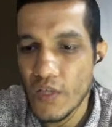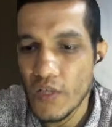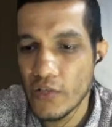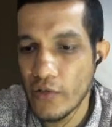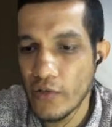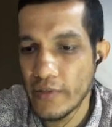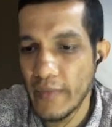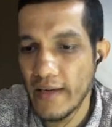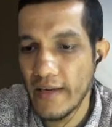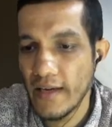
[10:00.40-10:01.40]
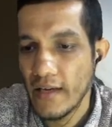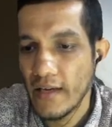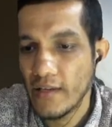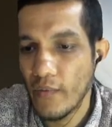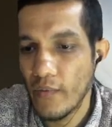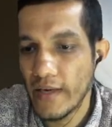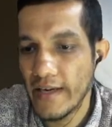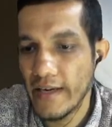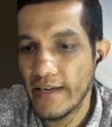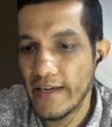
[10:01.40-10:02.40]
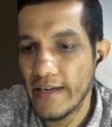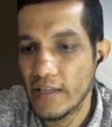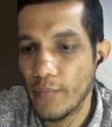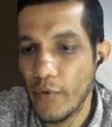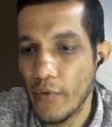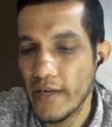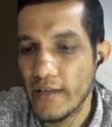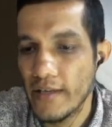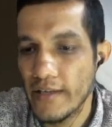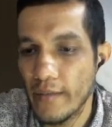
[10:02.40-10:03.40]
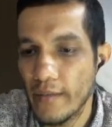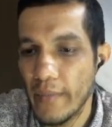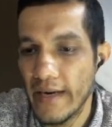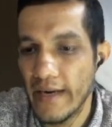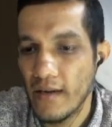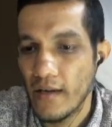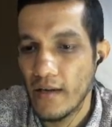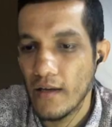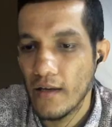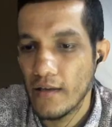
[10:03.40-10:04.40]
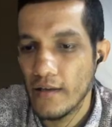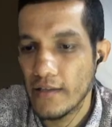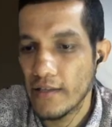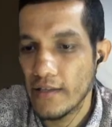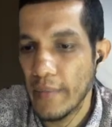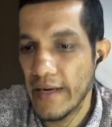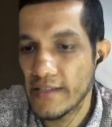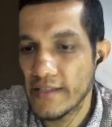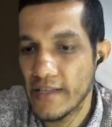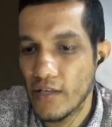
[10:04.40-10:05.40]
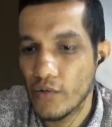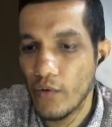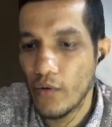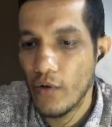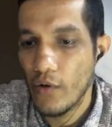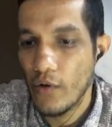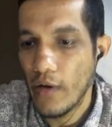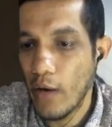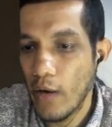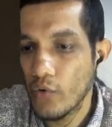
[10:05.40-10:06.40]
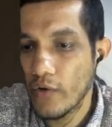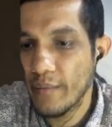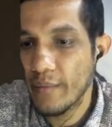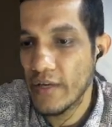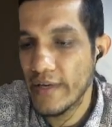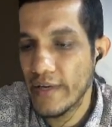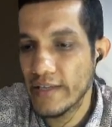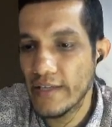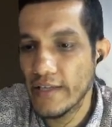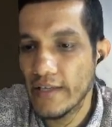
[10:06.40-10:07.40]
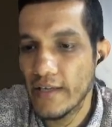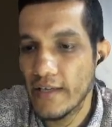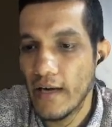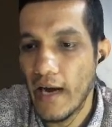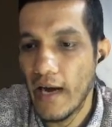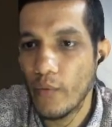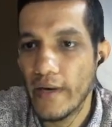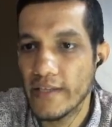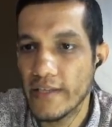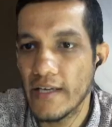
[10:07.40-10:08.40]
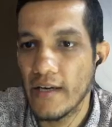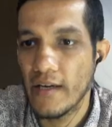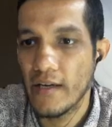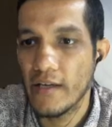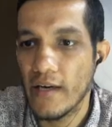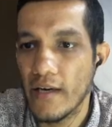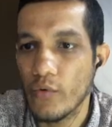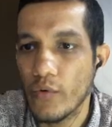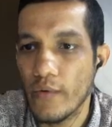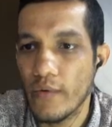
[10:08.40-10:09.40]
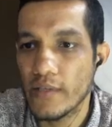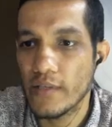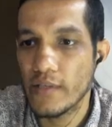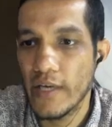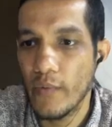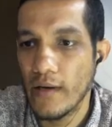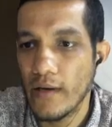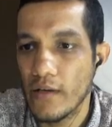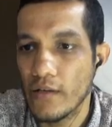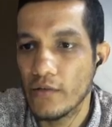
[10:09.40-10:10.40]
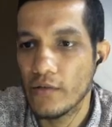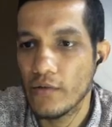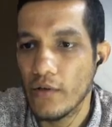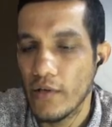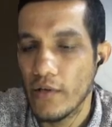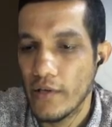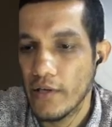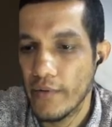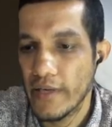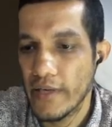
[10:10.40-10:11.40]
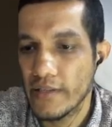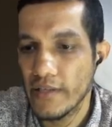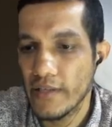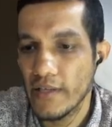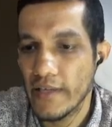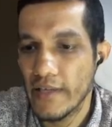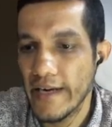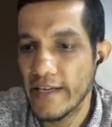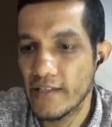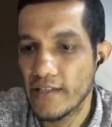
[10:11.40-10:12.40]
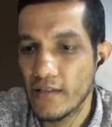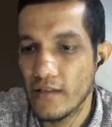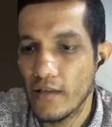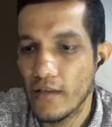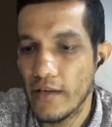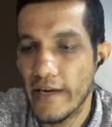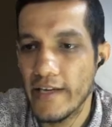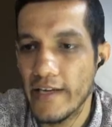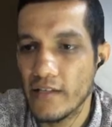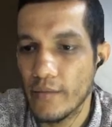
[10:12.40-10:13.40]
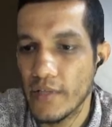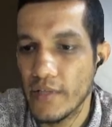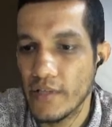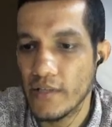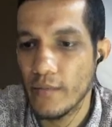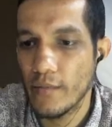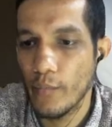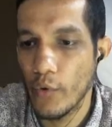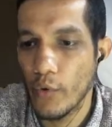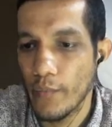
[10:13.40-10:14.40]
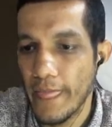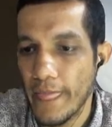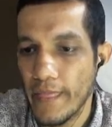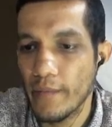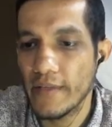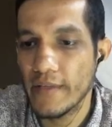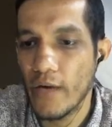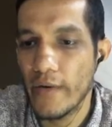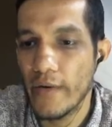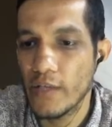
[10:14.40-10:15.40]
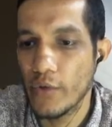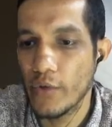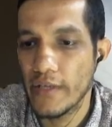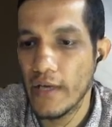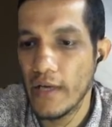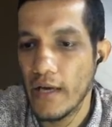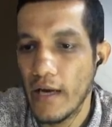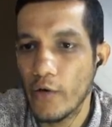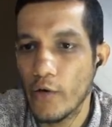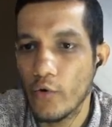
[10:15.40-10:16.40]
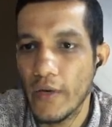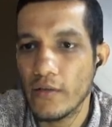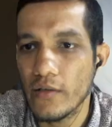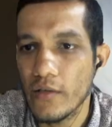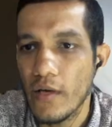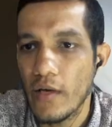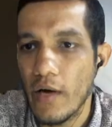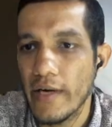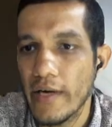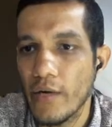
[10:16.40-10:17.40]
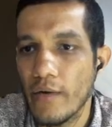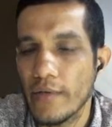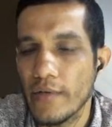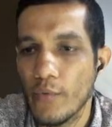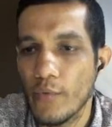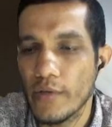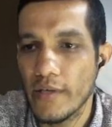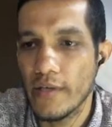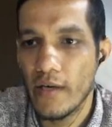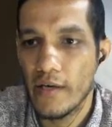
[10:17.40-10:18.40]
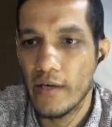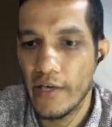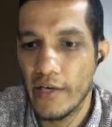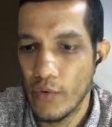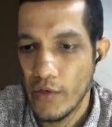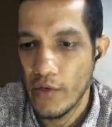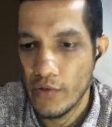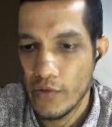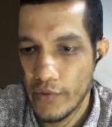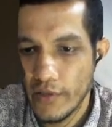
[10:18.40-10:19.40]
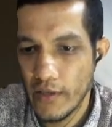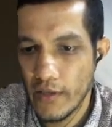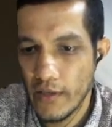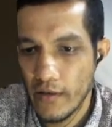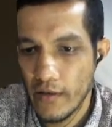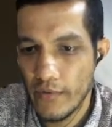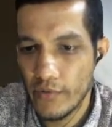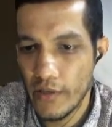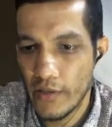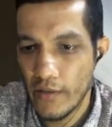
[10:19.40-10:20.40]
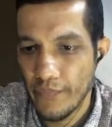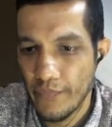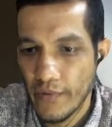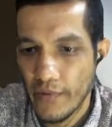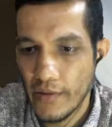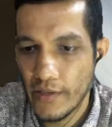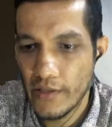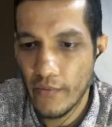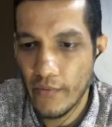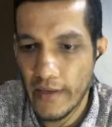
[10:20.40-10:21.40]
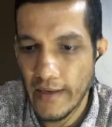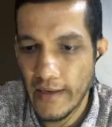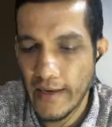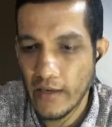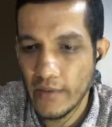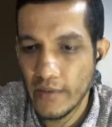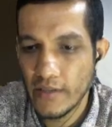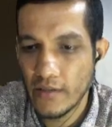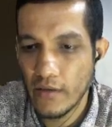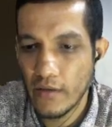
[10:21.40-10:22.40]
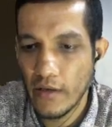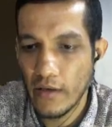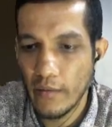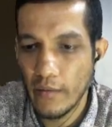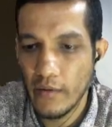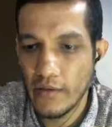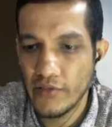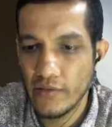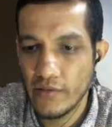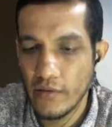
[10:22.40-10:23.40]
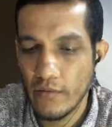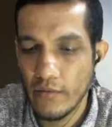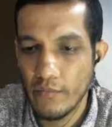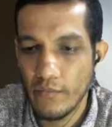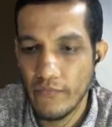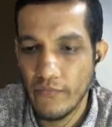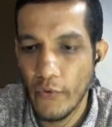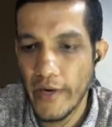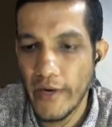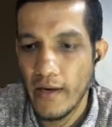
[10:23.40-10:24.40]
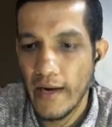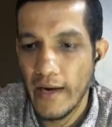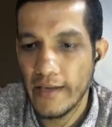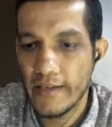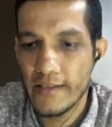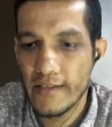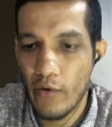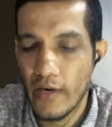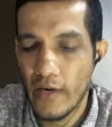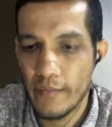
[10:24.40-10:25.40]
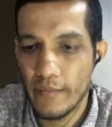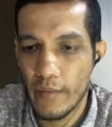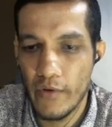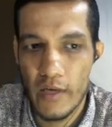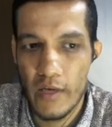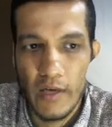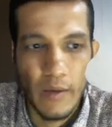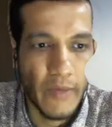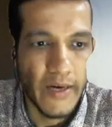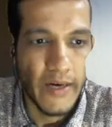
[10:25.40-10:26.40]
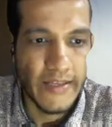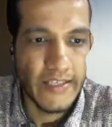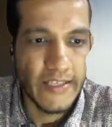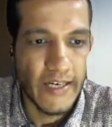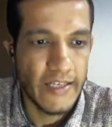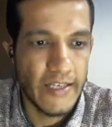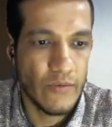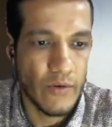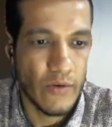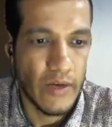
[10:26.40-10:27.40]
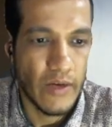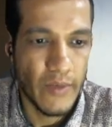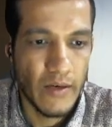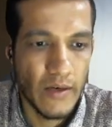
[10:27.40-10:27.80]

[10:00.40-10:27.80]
So similarly, the water is entering at this point here, blade. You see the blade is there. So outer diameter you can see here R1 is there. Here outer one was D1. So here you can see the radius of this is more. That means R1 is more than the R2 because our D1 is more than the D2. So here if you see, this is our inlet of this fluid and this is outlet of the fluid. But at this condition what will happen?